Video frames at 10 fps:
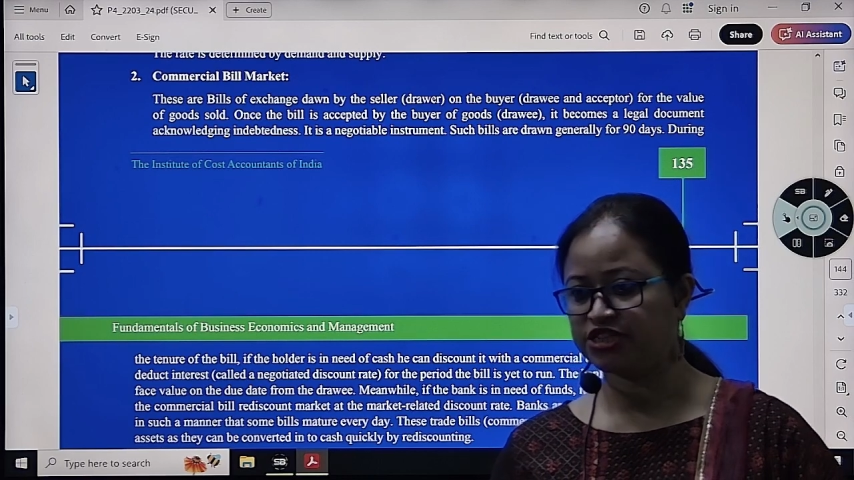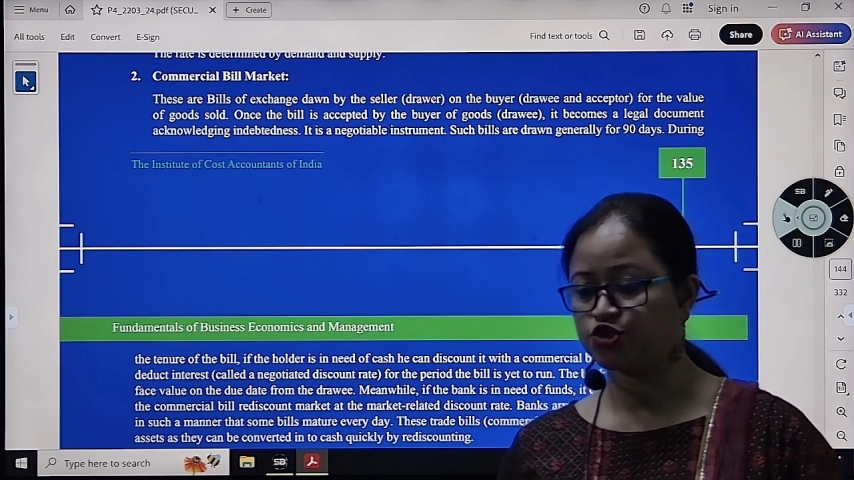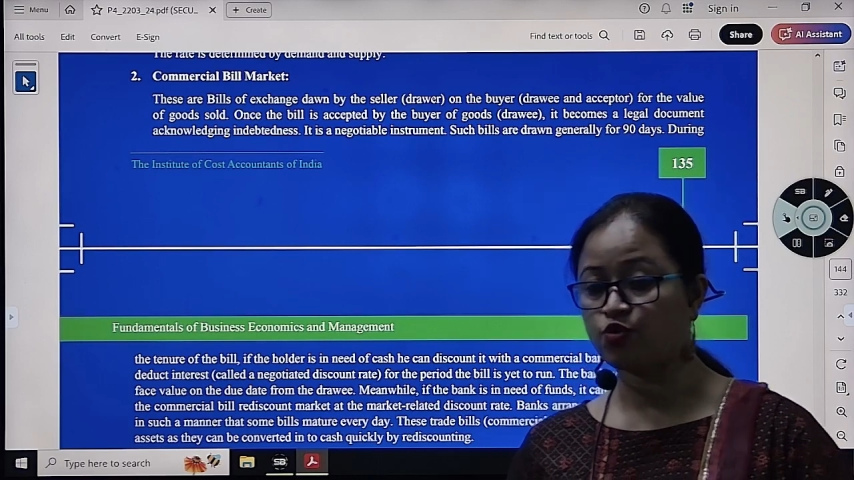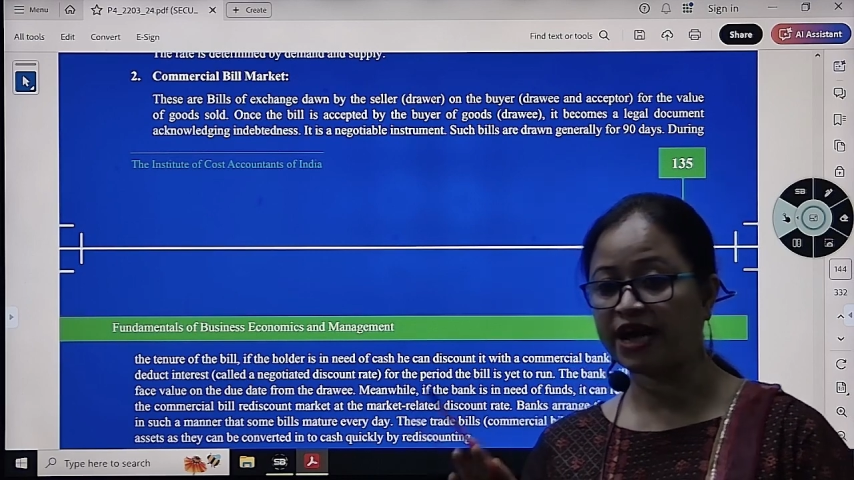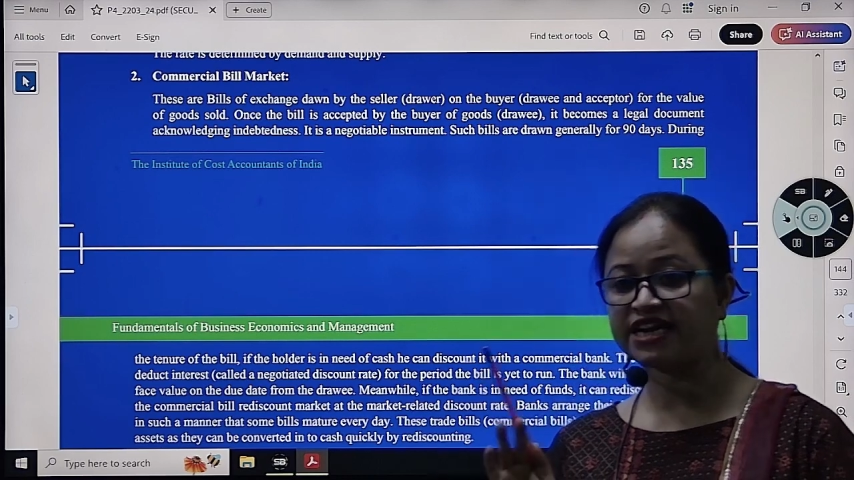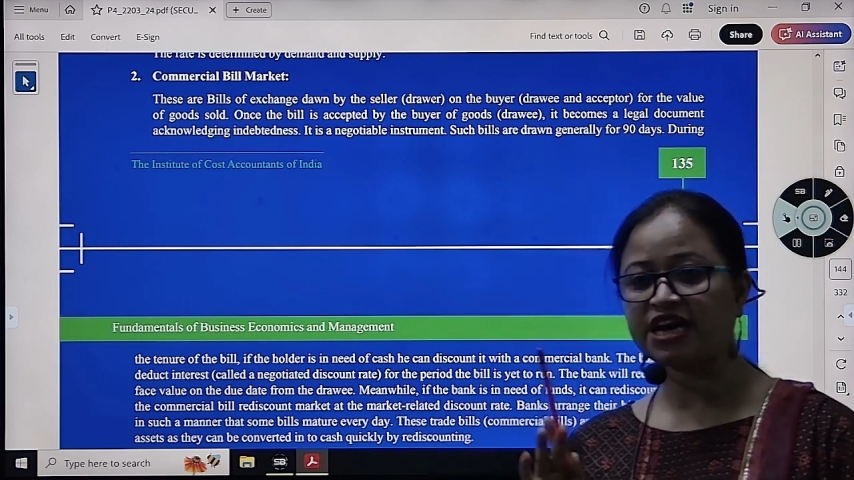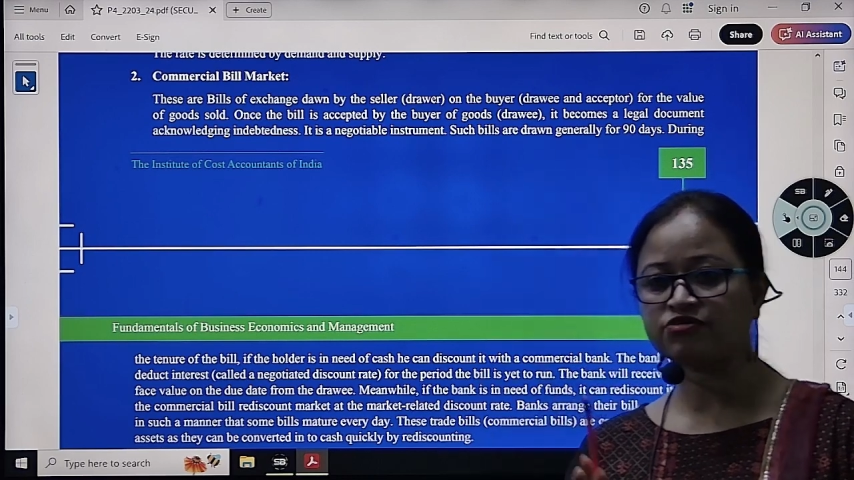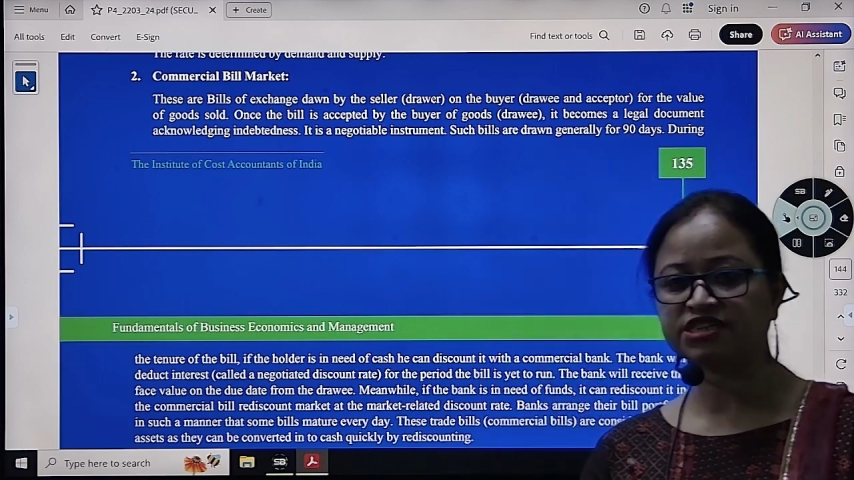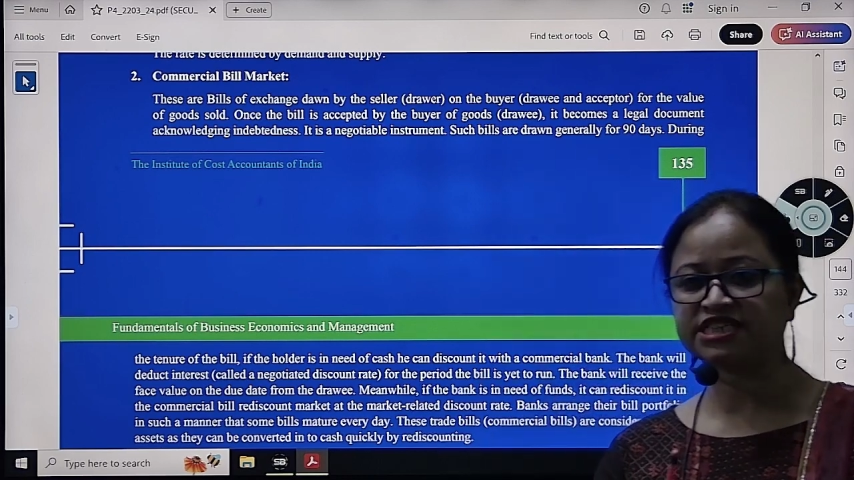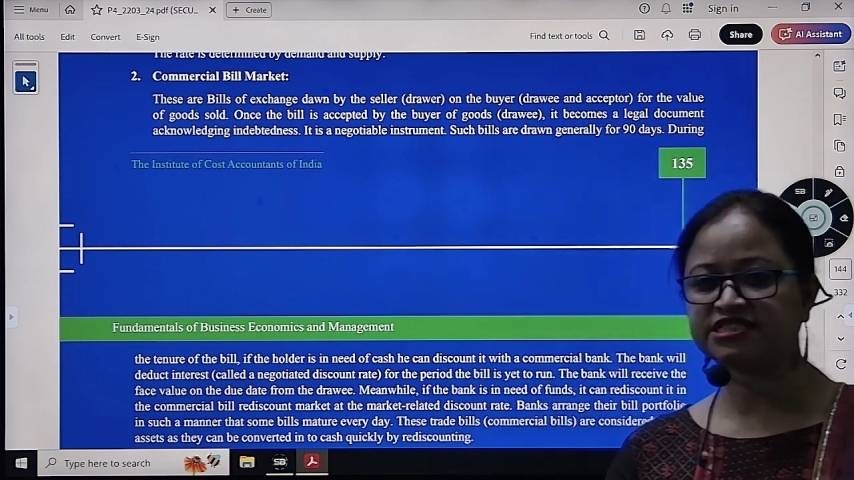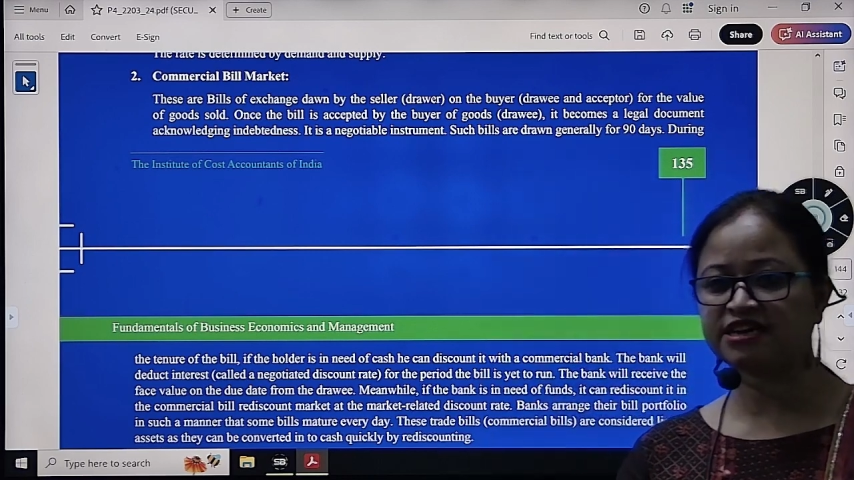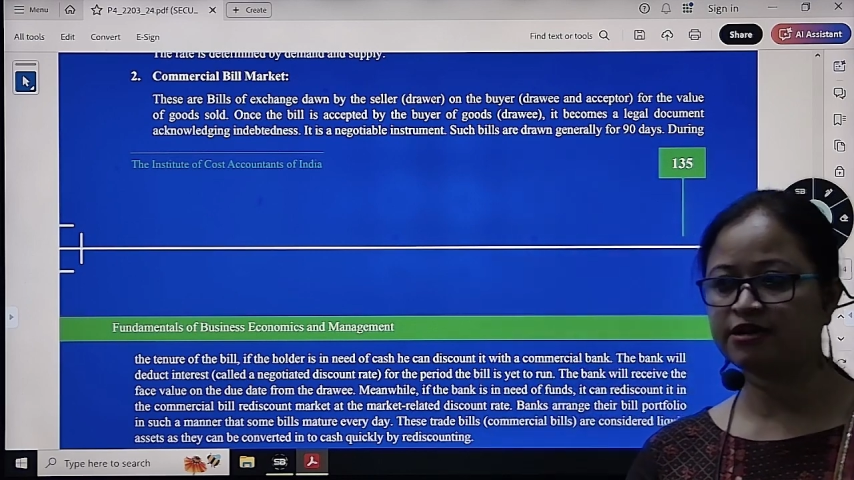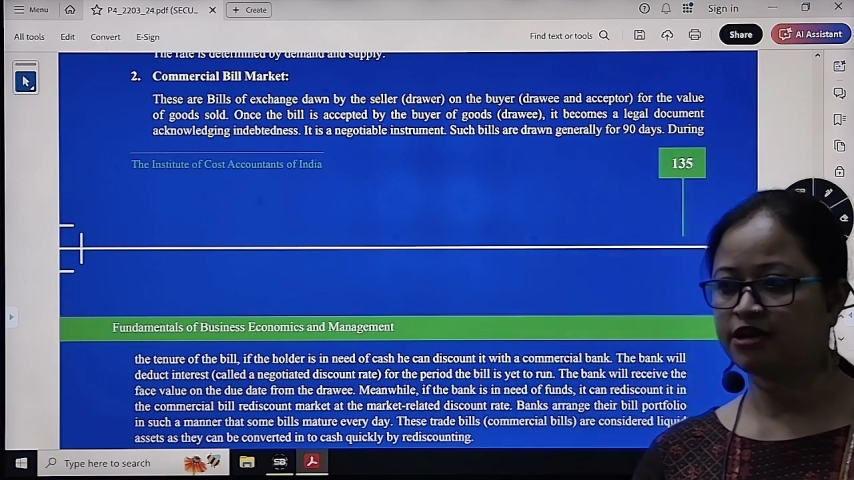So 1,000 is the